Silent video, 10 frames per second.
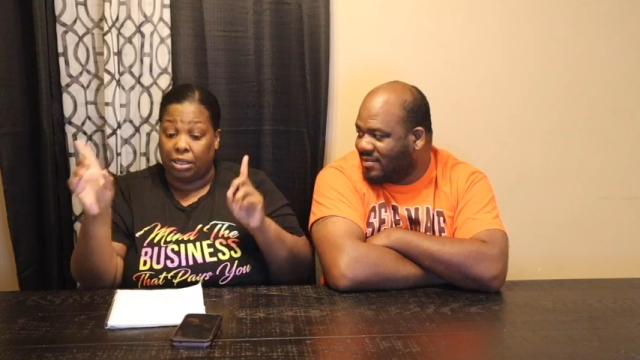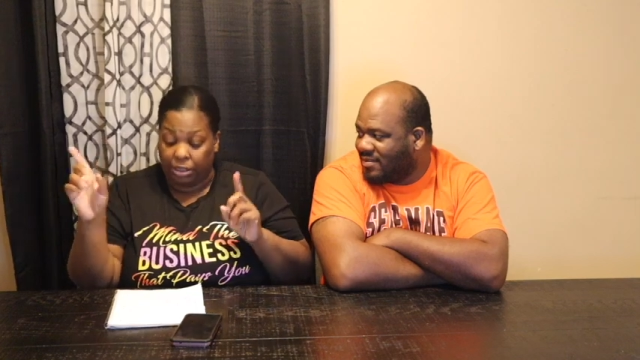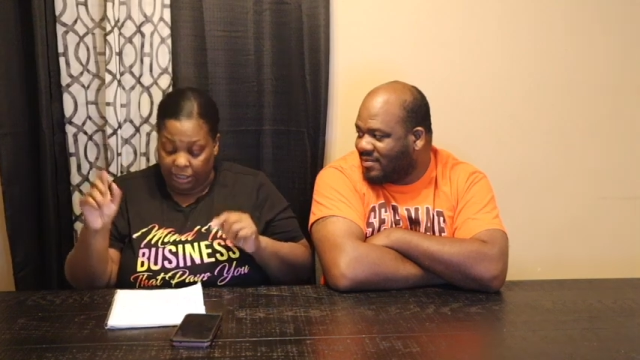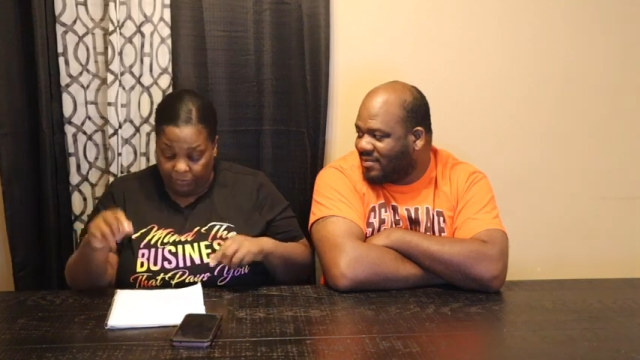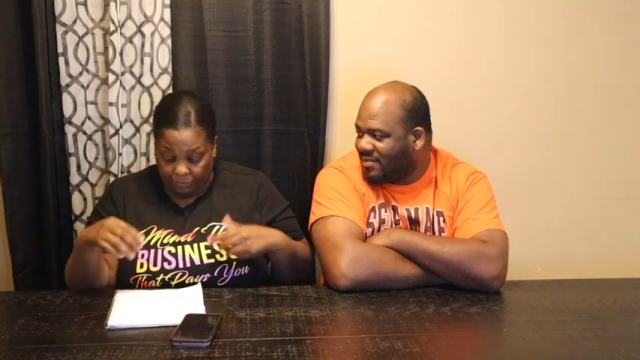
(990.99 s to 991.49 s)
Speaker 1: a little
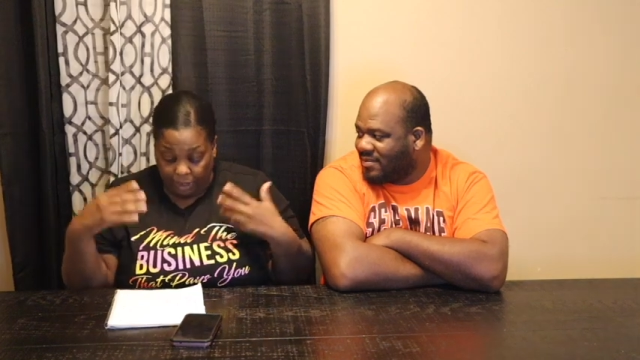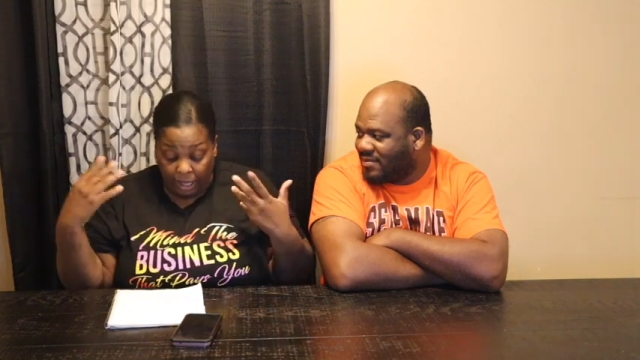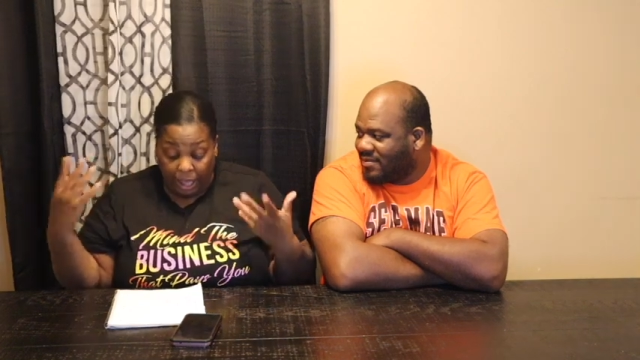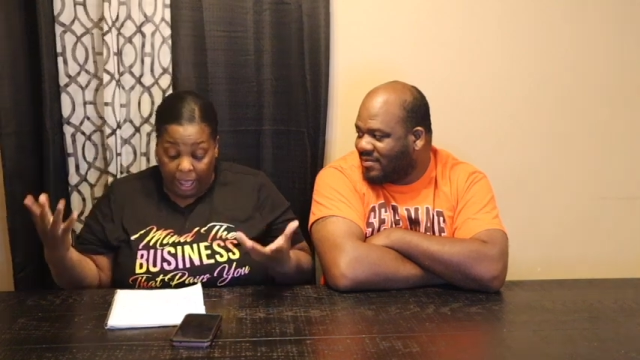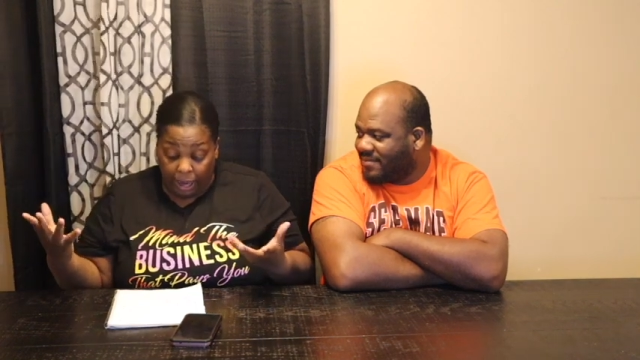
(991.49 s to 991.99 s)
different.
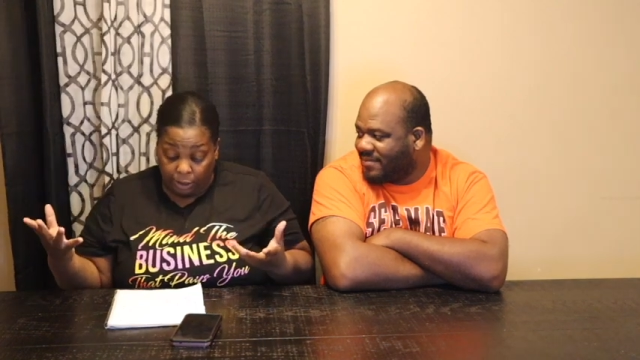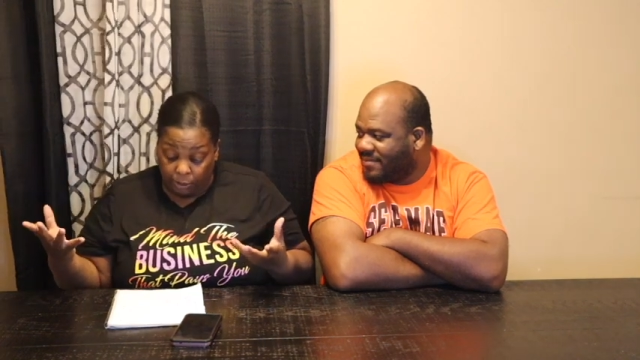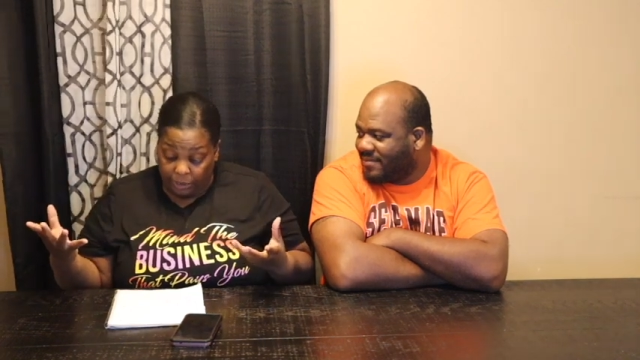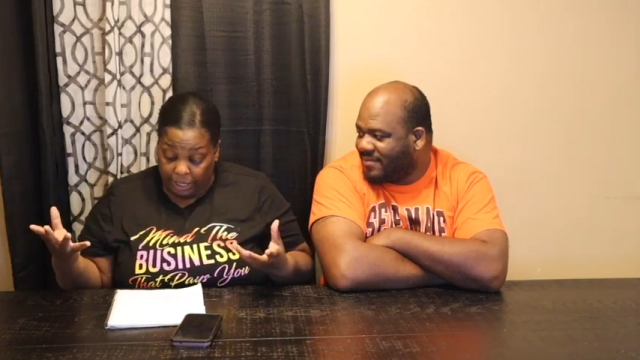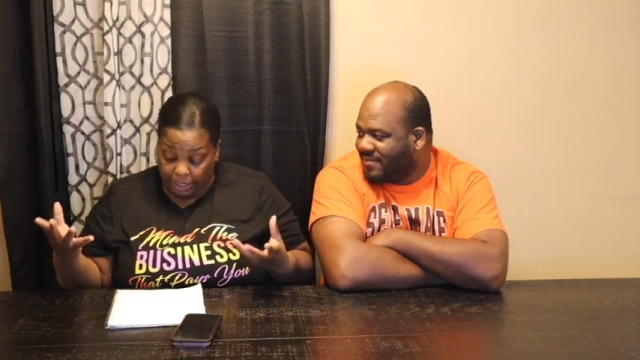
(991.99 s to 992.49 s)
How do
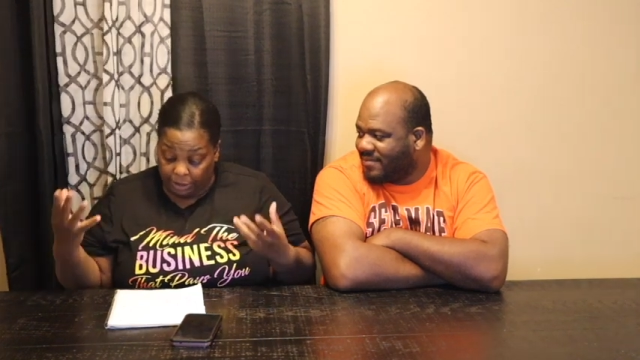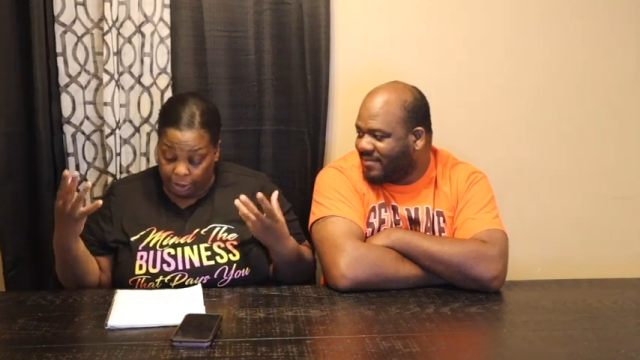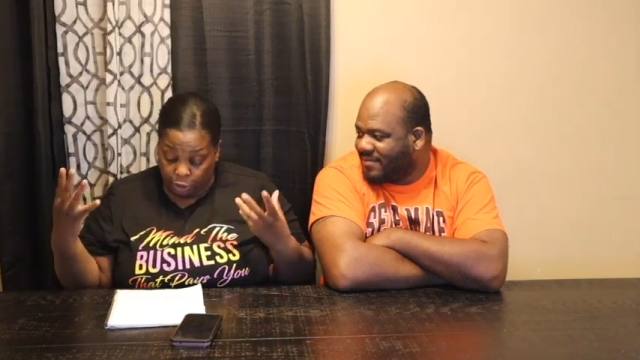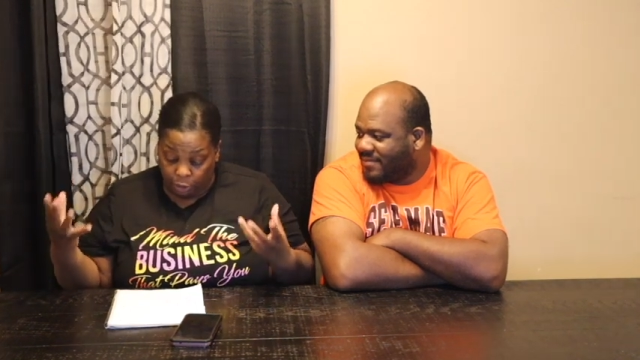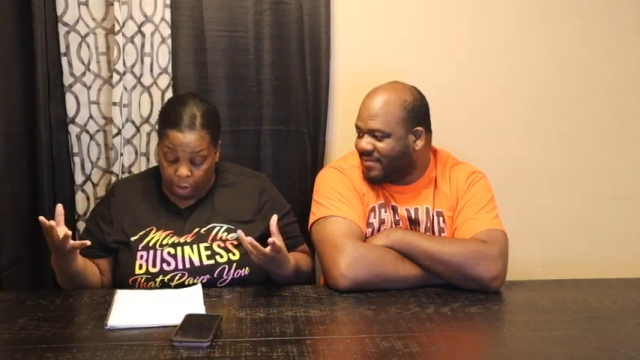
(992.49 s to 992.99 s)
we handle the
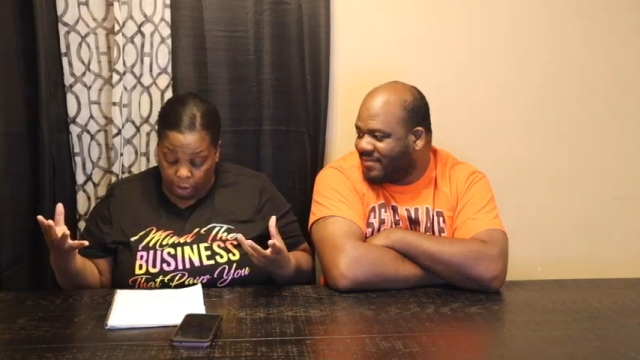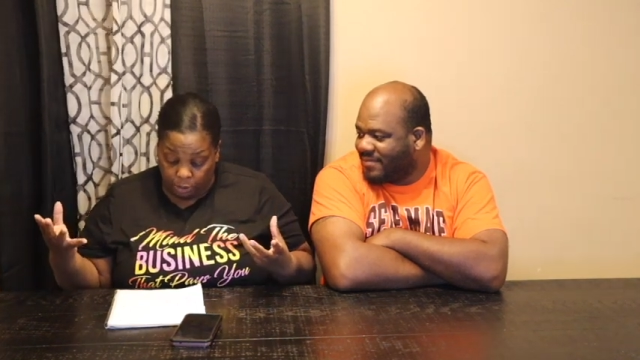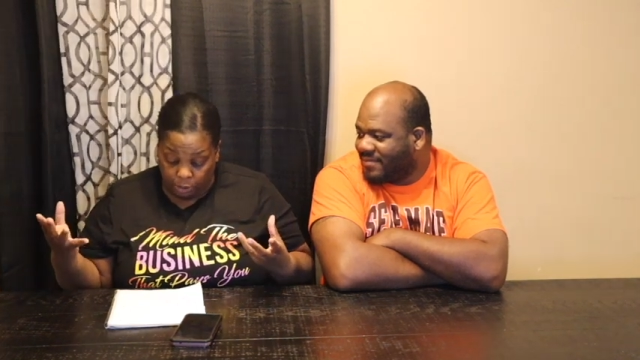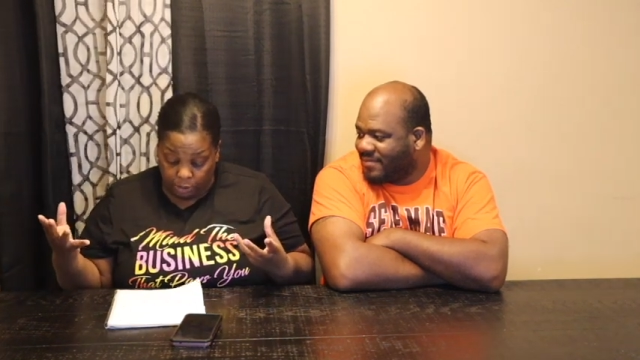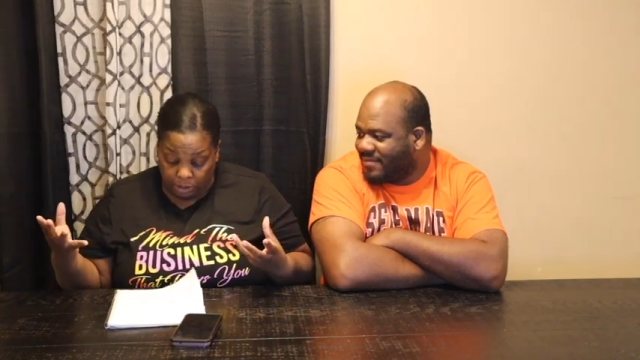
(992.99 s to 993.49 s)

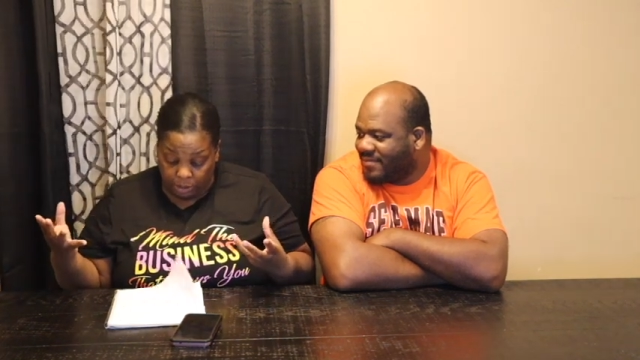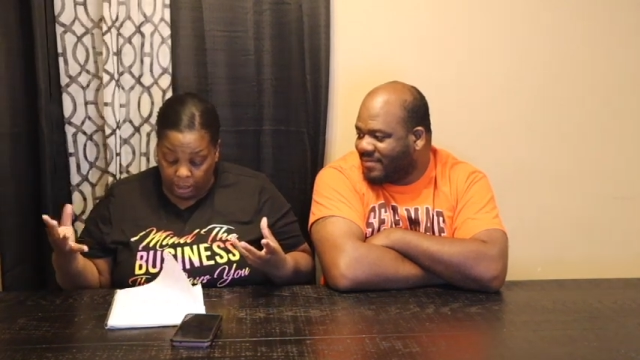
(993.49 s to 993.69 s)
trolls